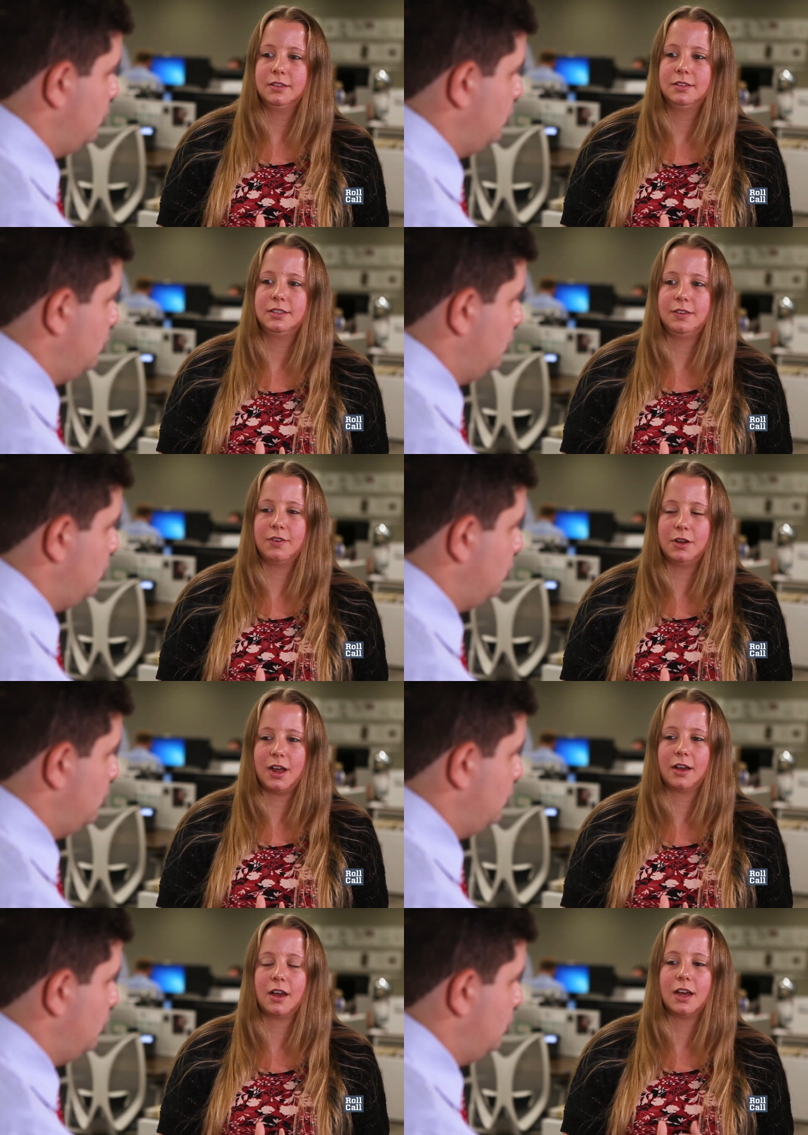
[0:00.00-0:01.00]
Speaker 1: defund
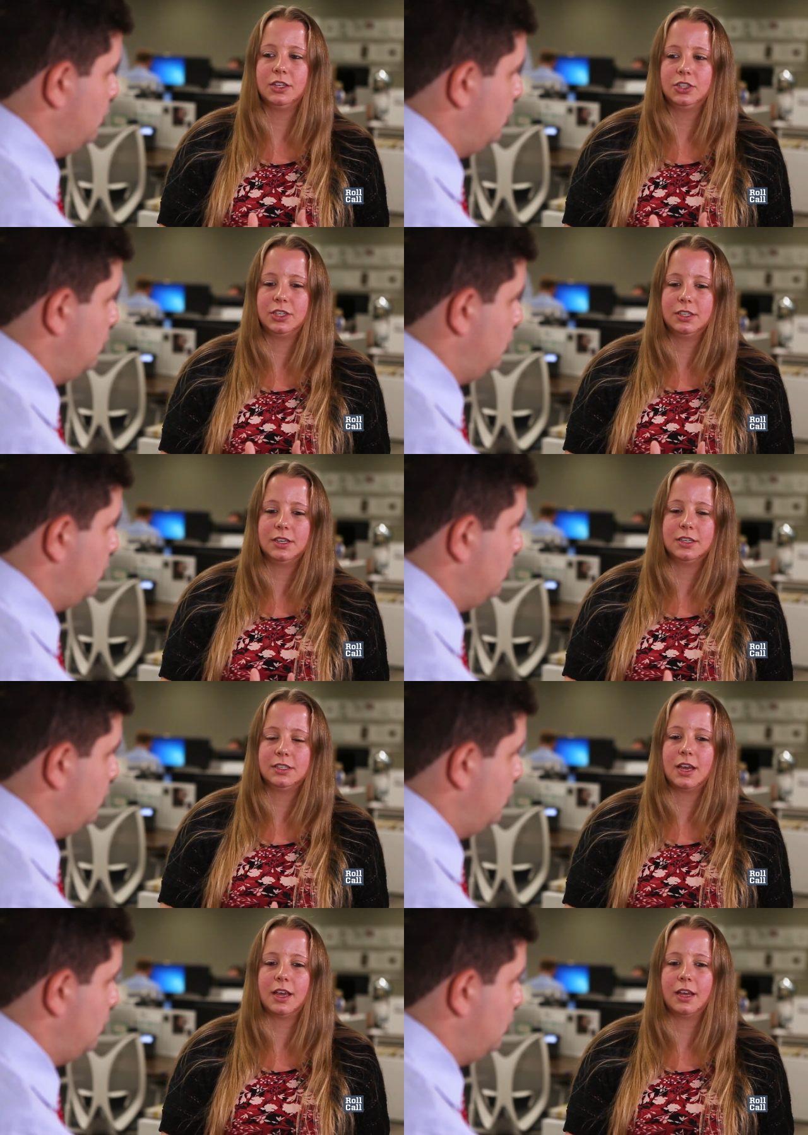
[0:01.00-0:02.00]
DACA, and she is
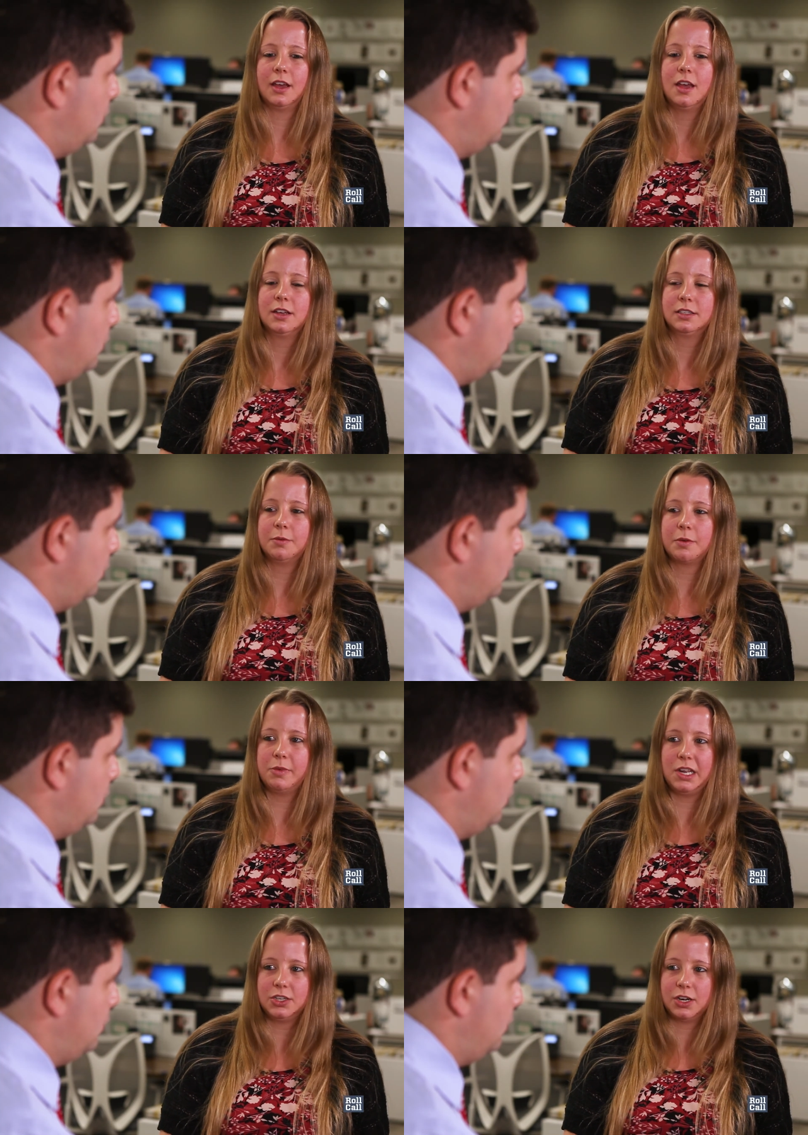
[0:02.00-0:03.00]
a
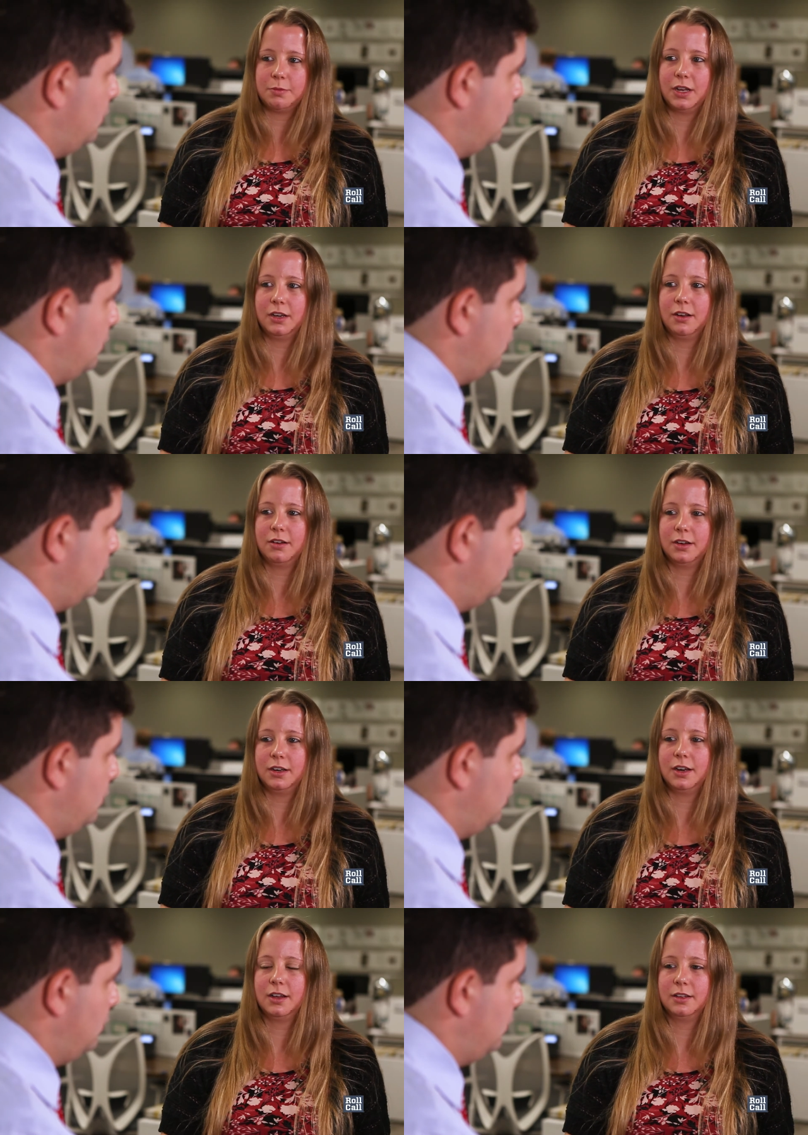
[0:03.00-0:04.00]
subcommittee chairman
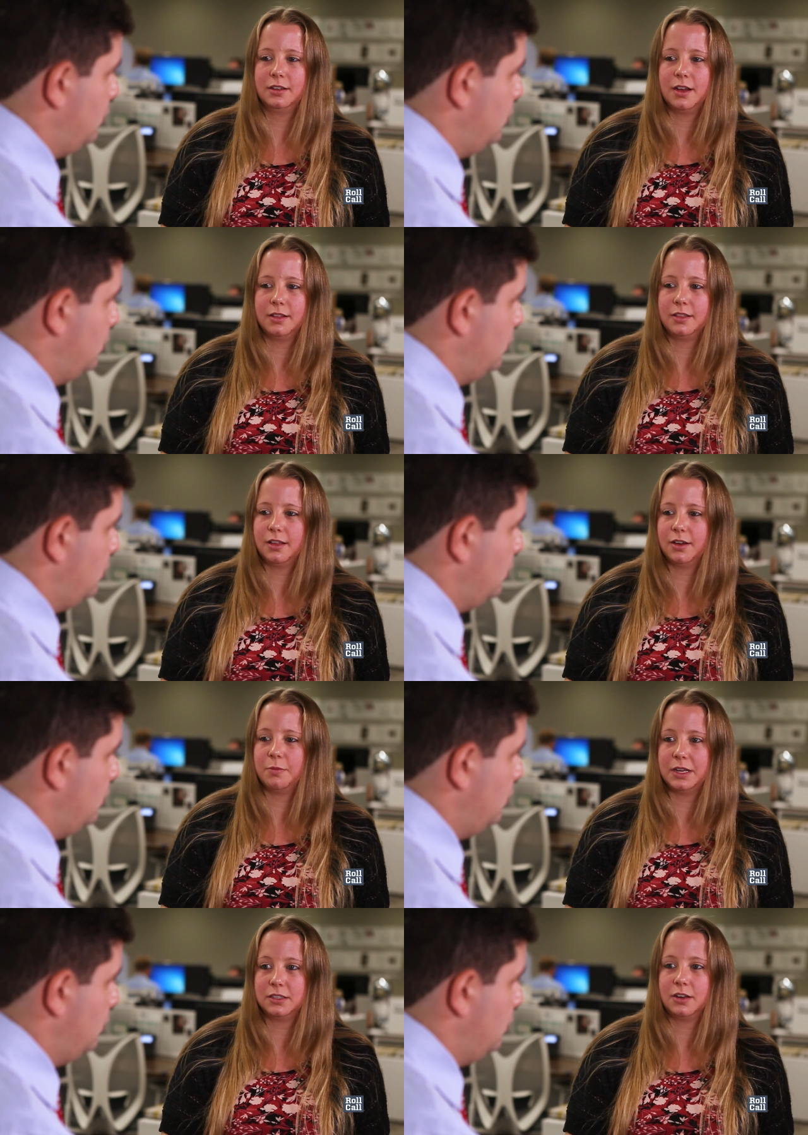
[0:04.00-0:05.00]
on uh, the
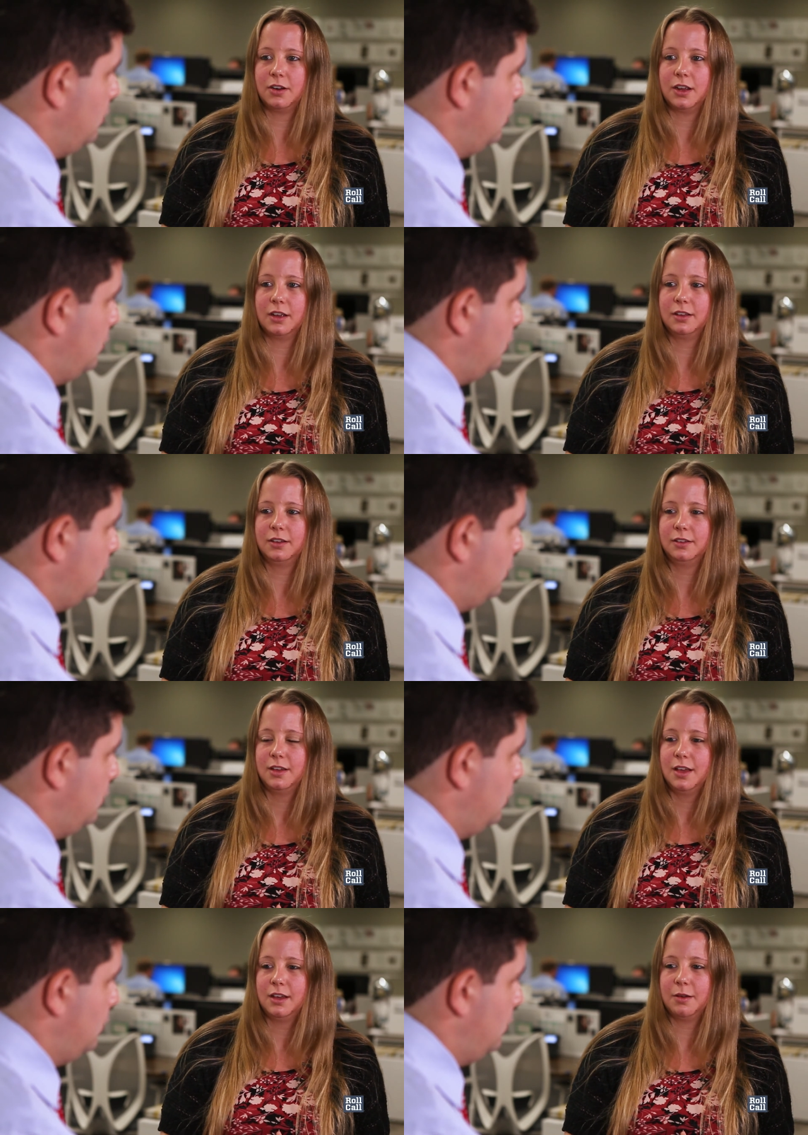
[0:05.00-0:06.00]
Homeland Security
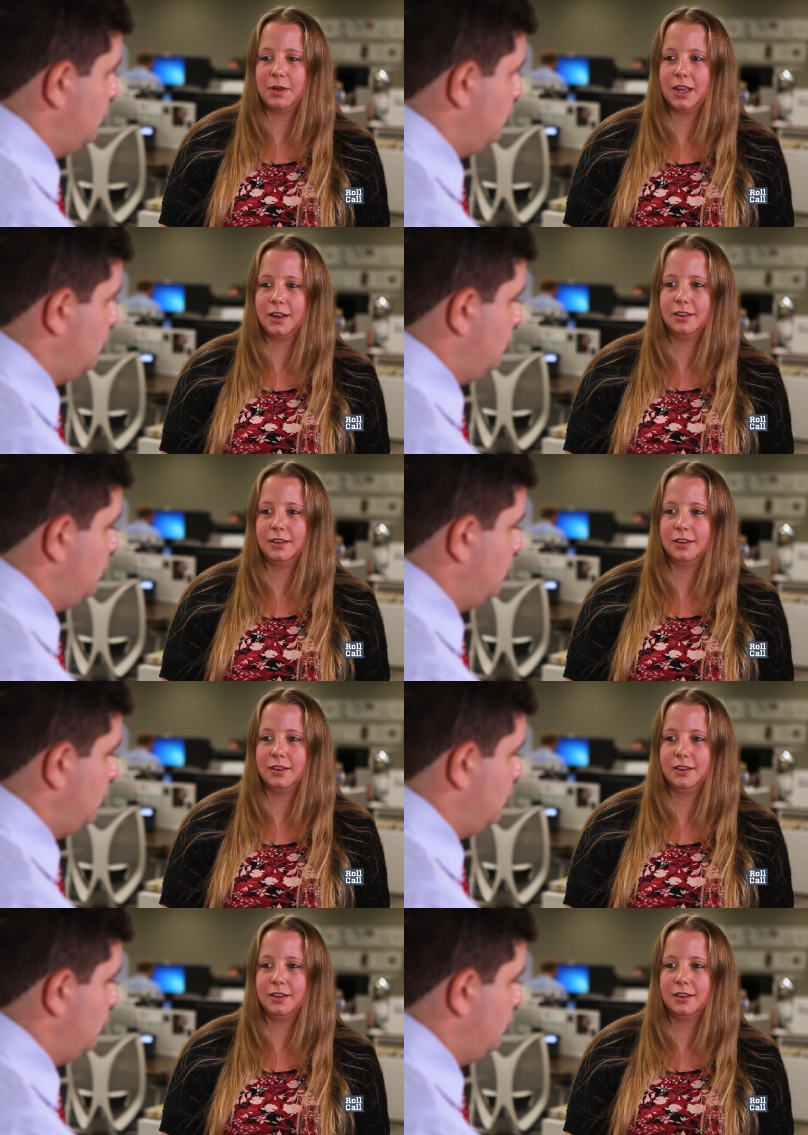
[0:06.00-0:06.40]
Committee.